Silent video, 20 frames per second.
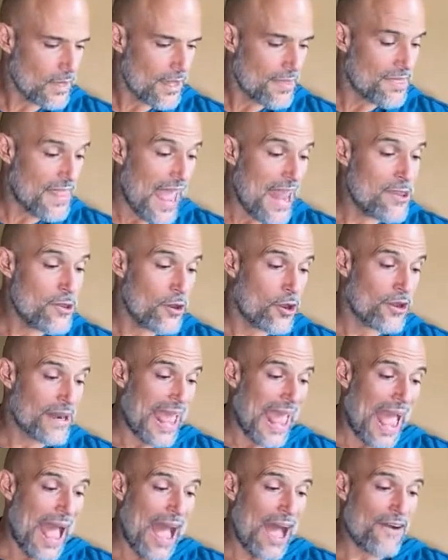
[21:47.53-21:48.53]
Then you're going
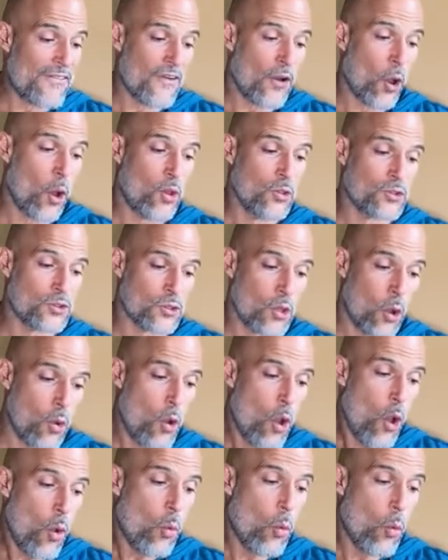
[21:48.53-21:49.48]
to have also